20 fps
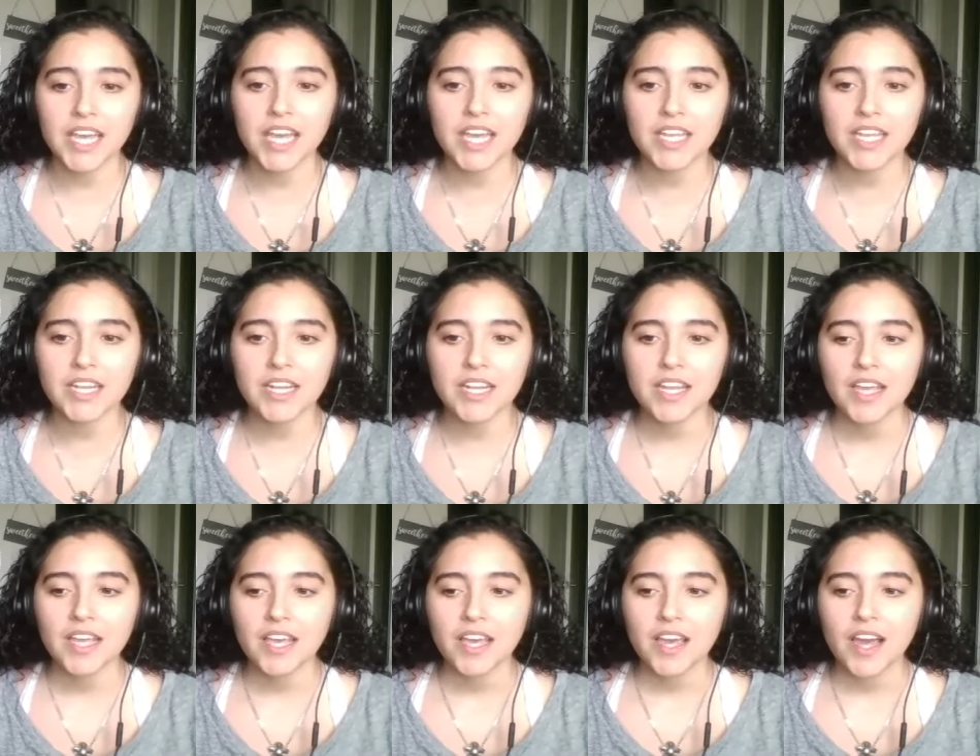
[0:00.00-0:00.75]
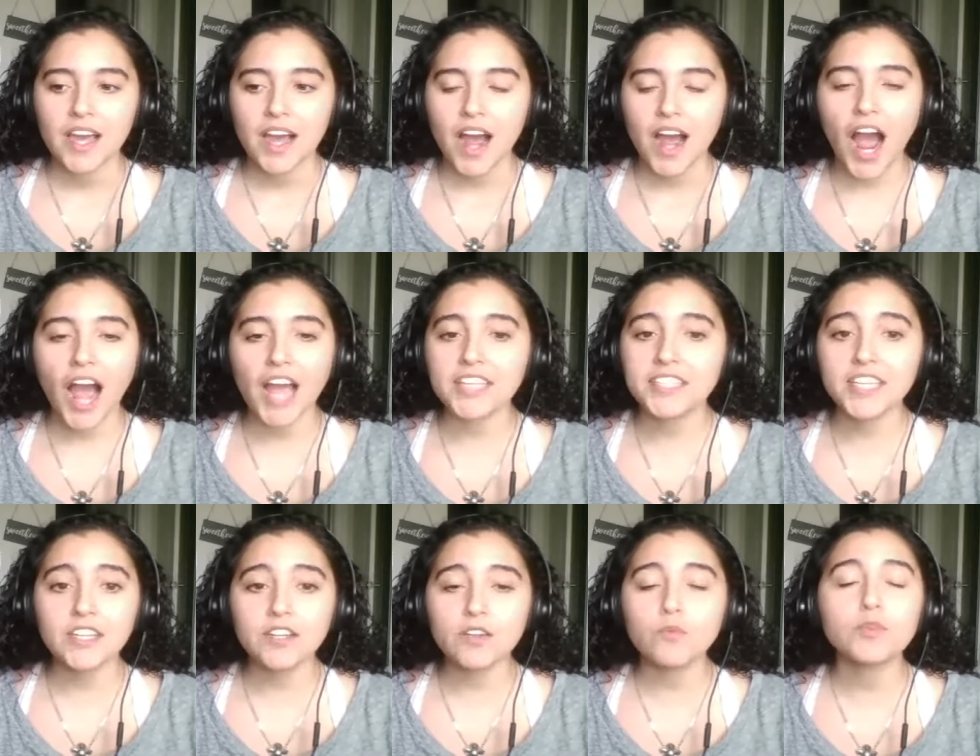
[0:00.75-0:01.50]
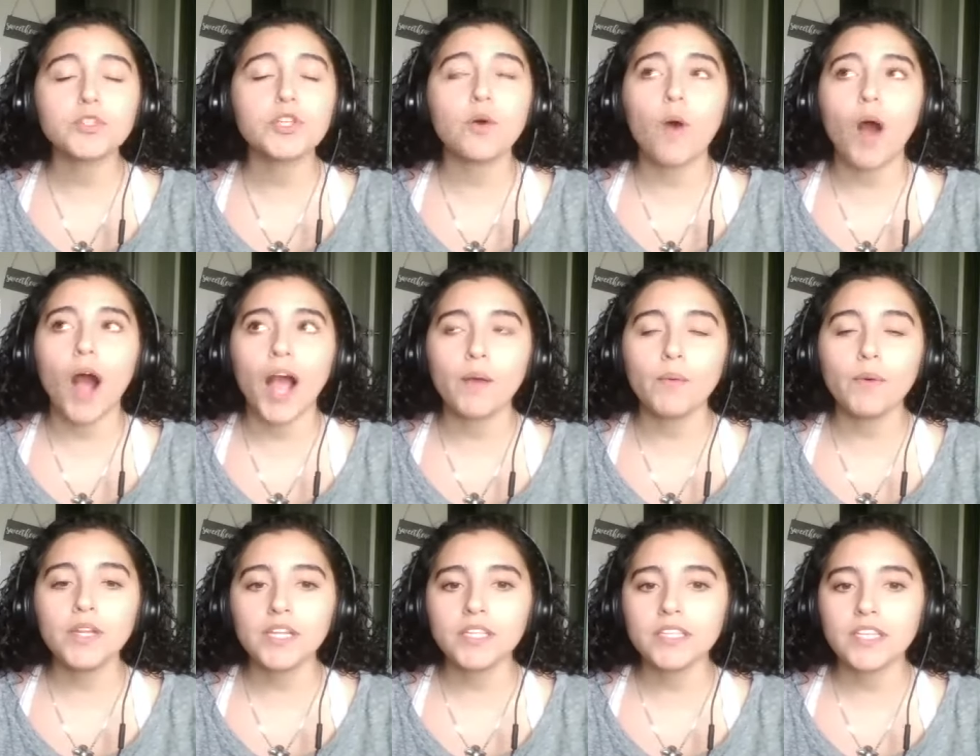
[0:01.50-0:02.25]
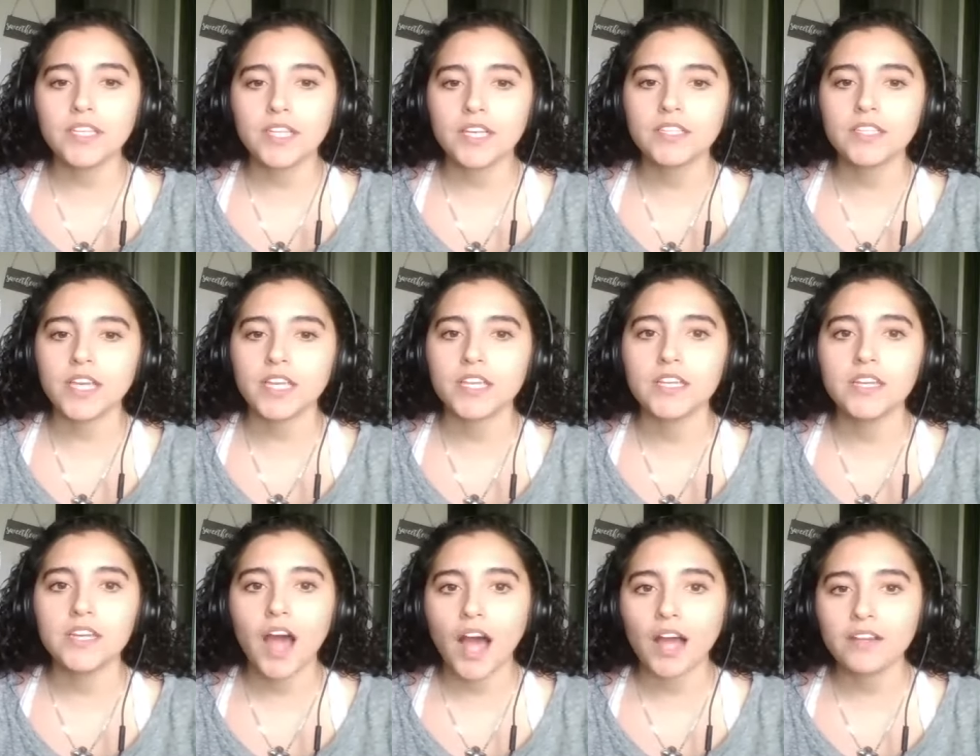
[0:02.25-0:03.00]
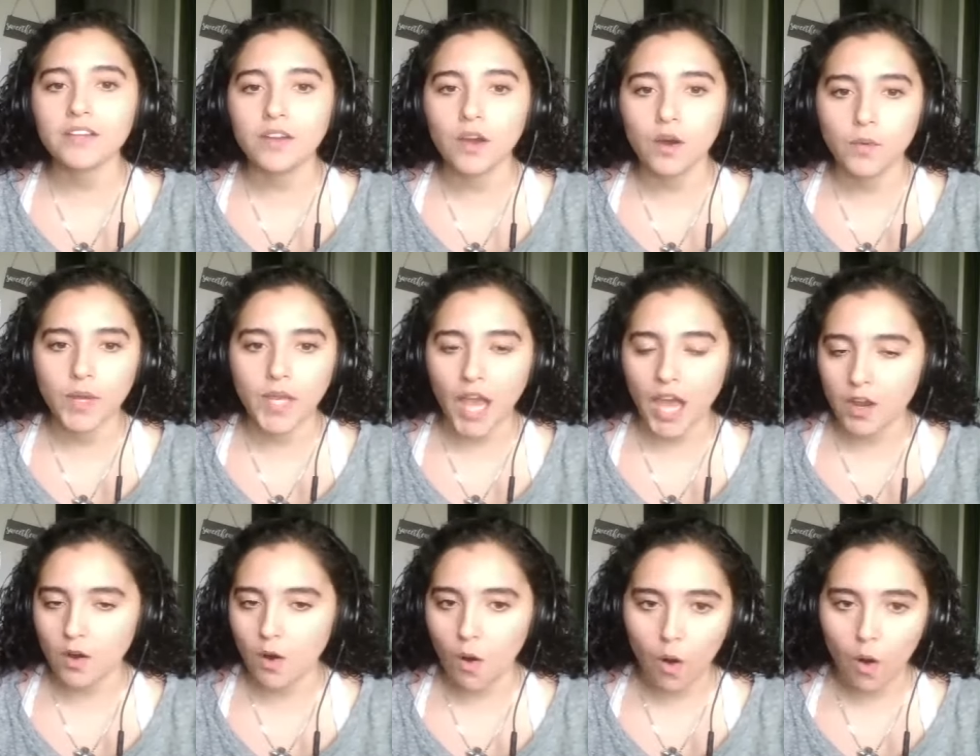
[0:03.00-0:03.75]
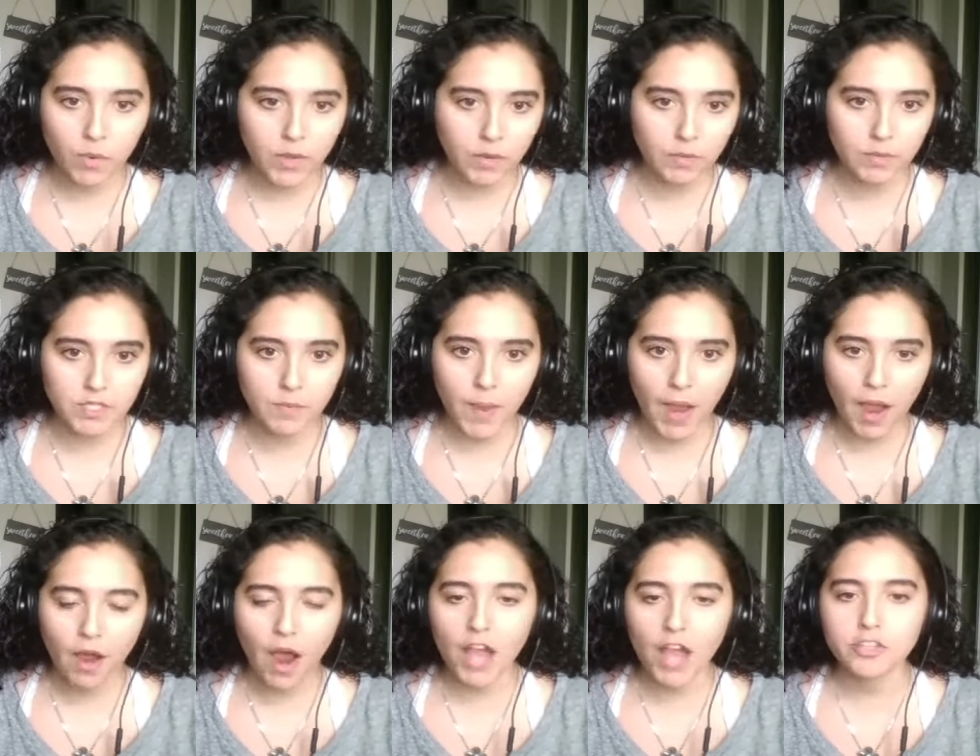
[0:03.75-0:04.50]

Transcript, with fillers: It Yeah. I didn't so I went into this like not knowing at all what it was about.